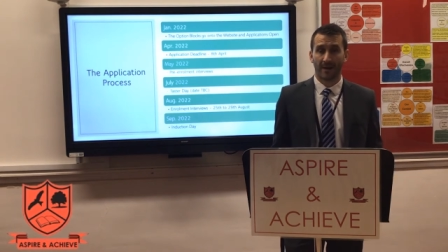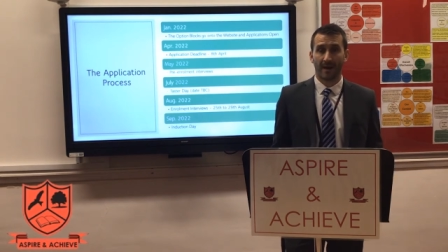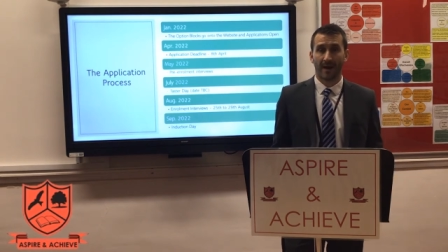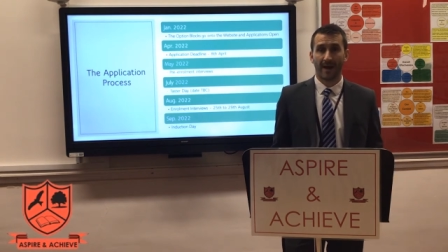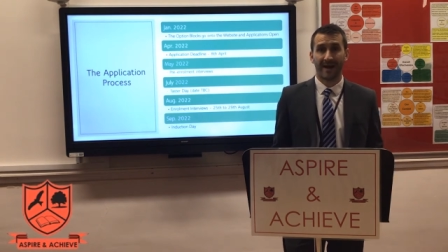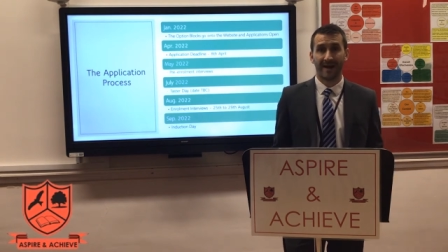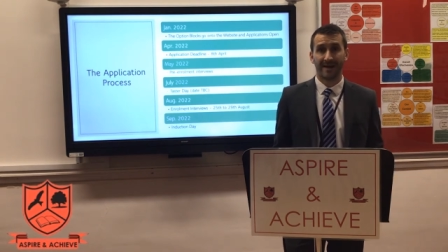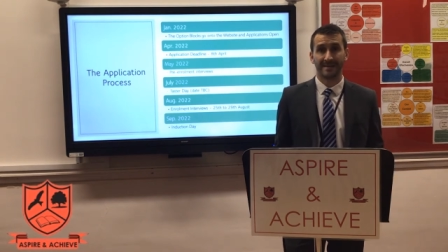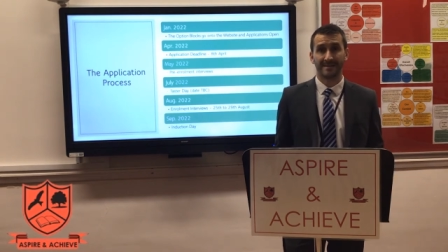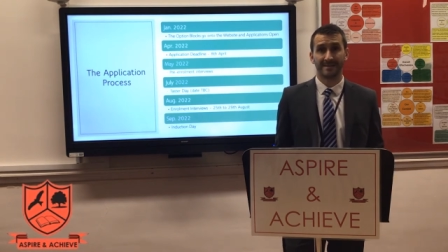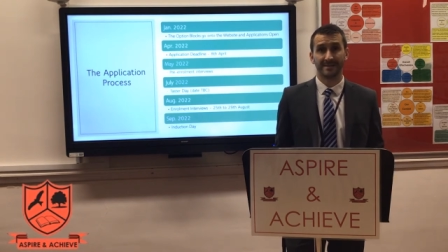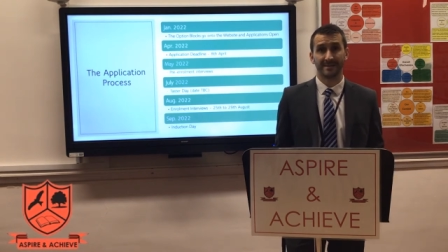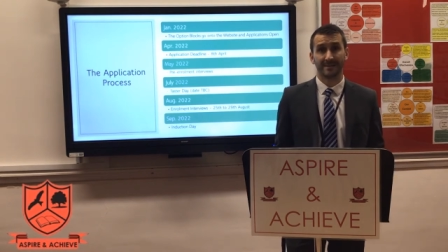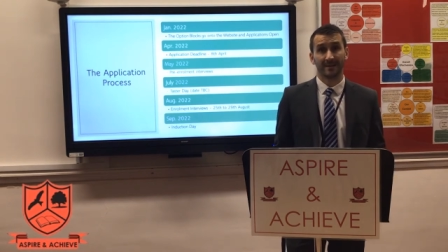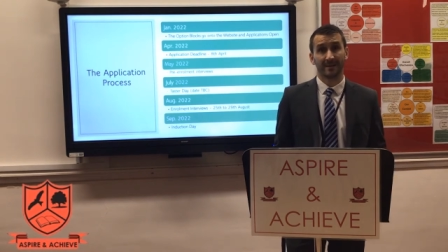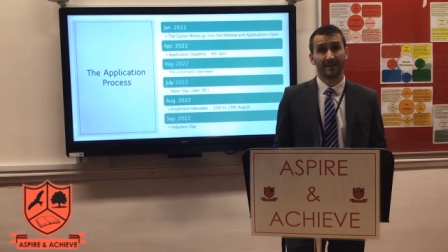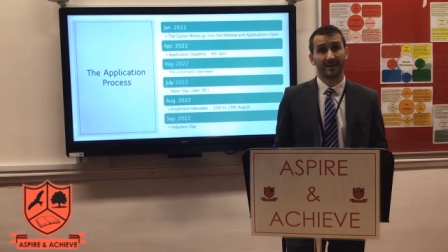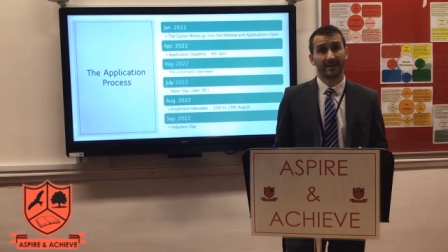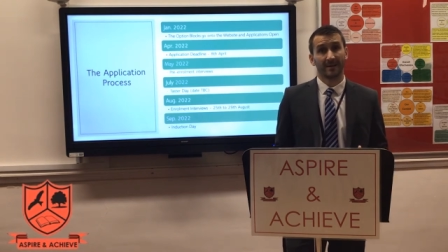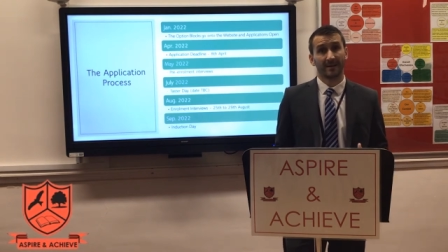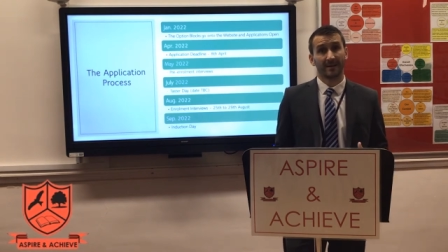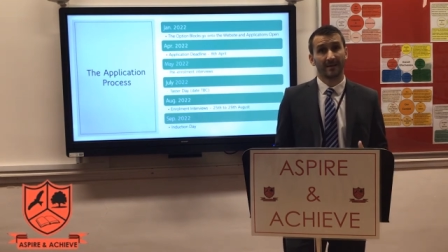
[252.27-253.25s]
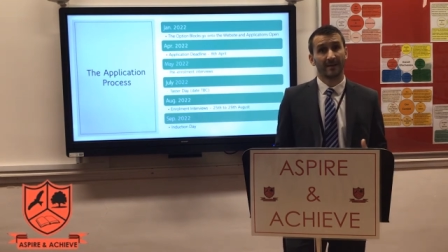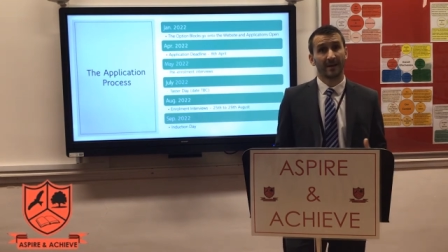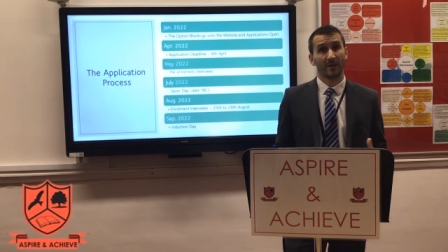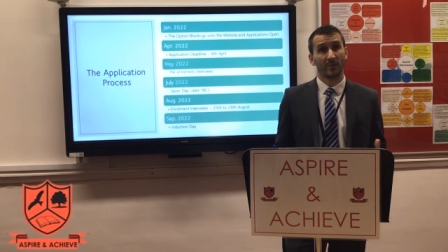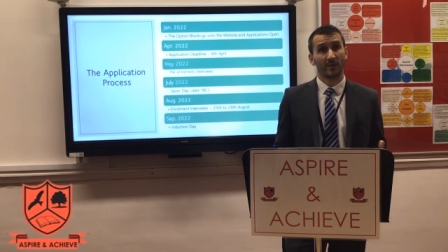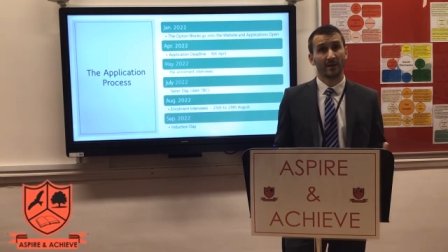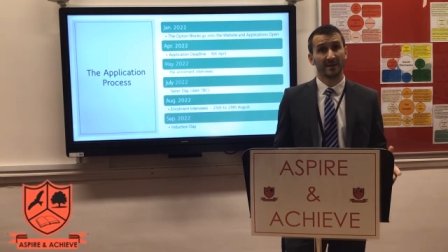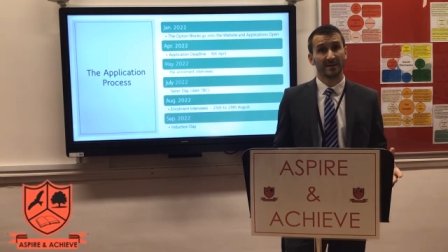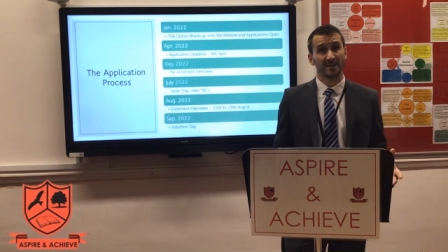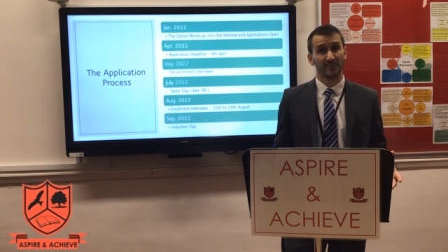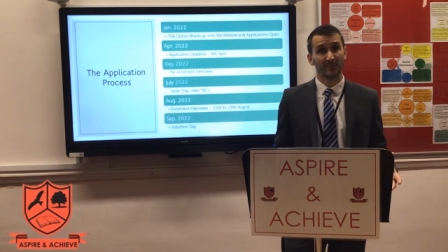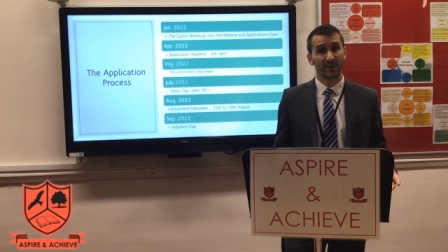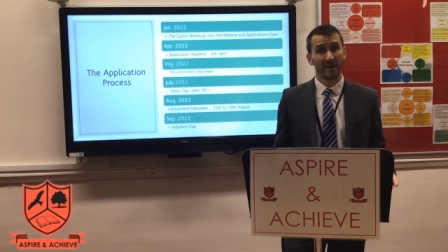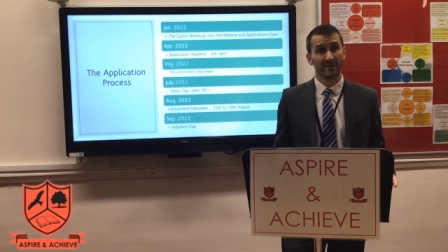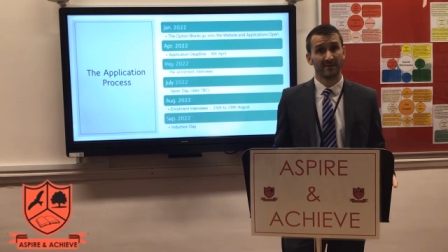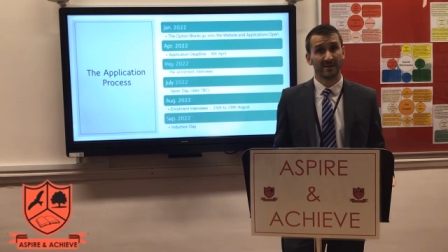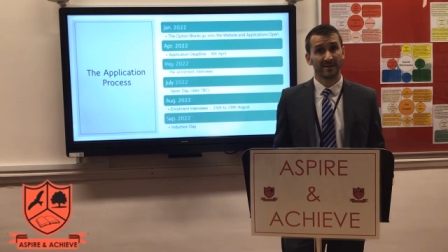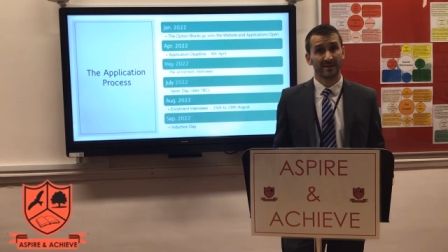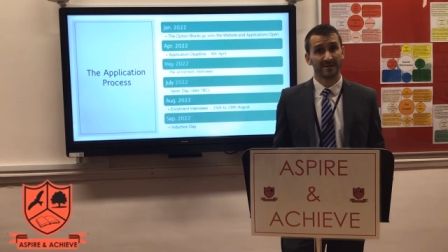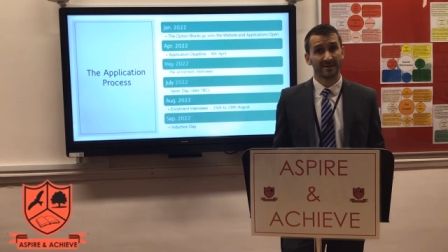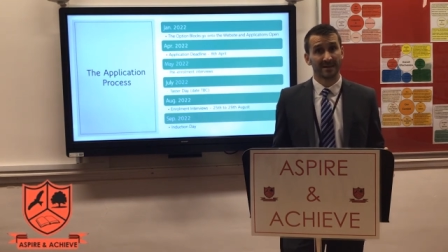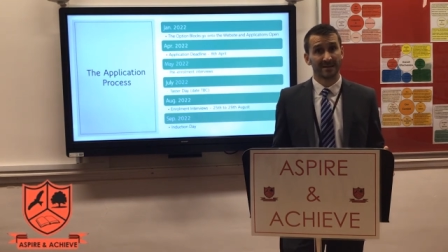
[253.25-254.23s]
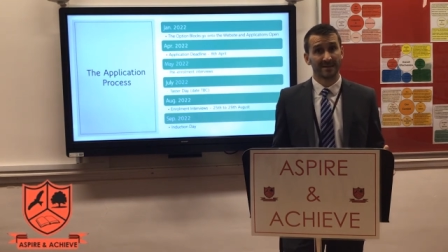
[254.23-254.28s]
and they will
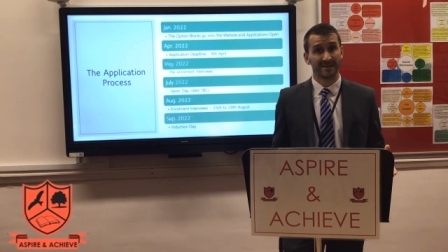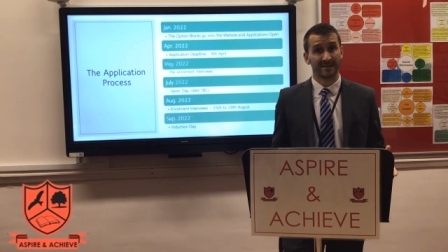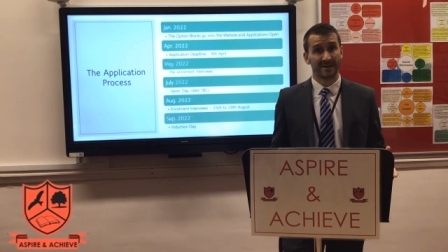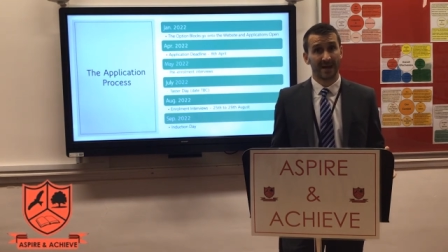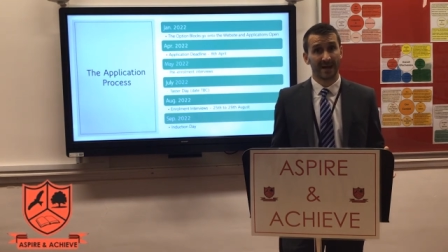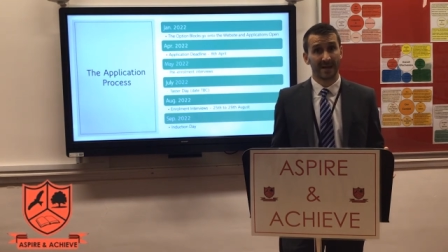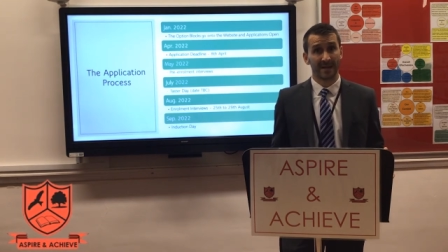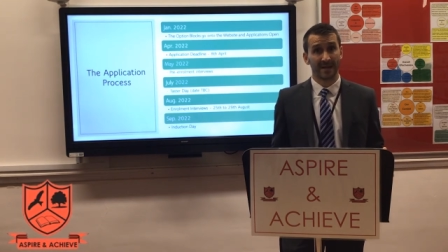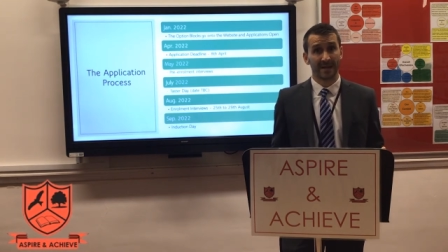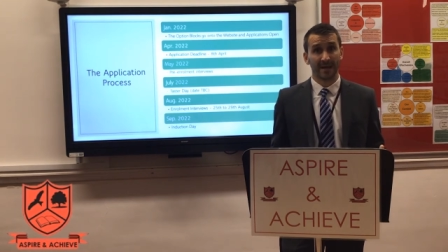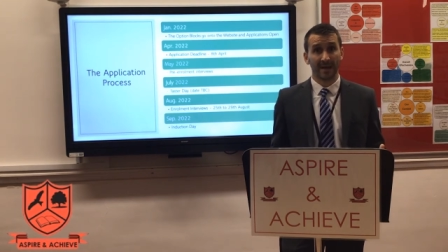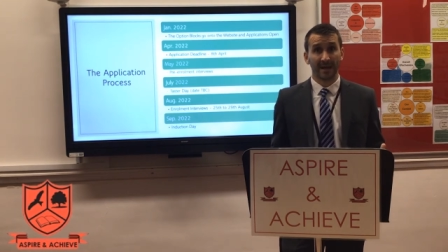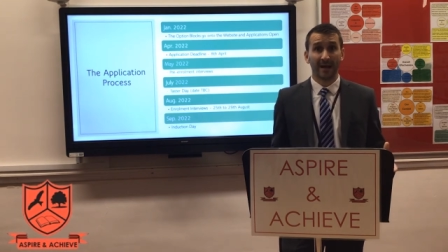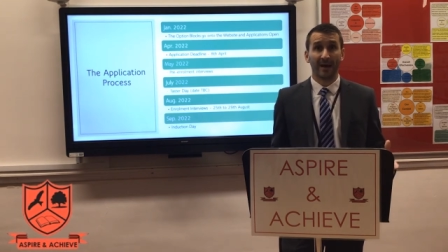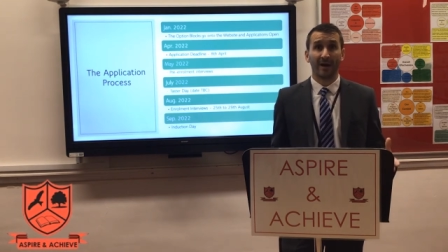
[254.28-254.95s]
experience a day